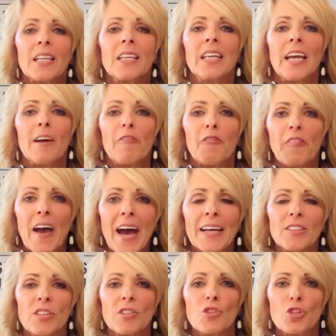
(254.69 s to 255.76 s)
get
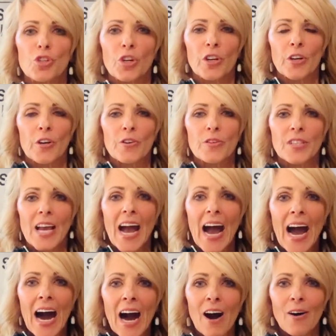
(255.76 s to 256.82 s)
fats and sugars
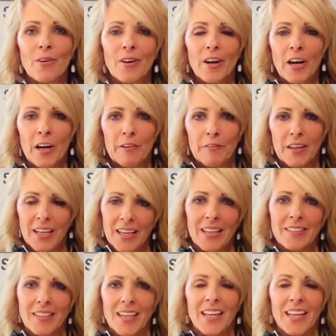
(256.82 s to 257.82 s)
out of it